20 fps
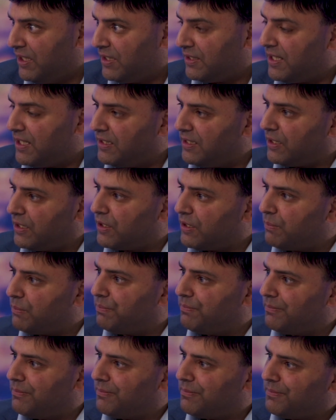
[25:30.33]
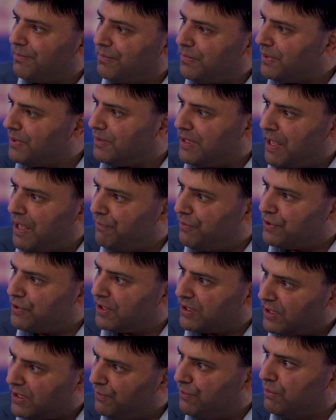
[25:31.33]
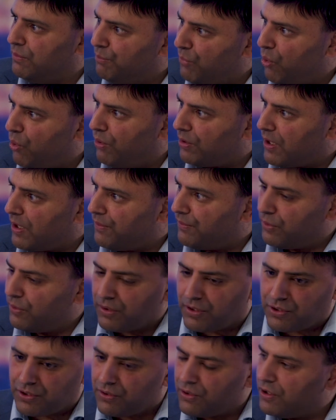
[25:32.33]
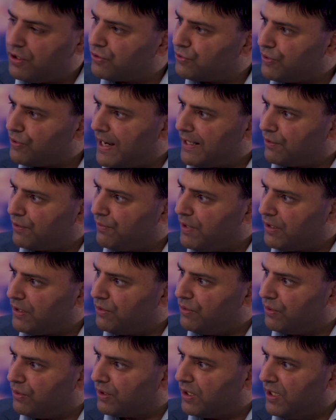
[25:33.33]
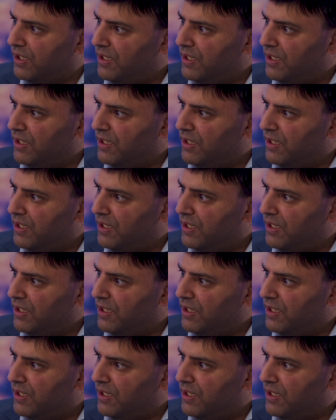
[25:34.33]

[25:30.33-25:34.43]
then they're going to leverage and give you more going forward because you've got a track record.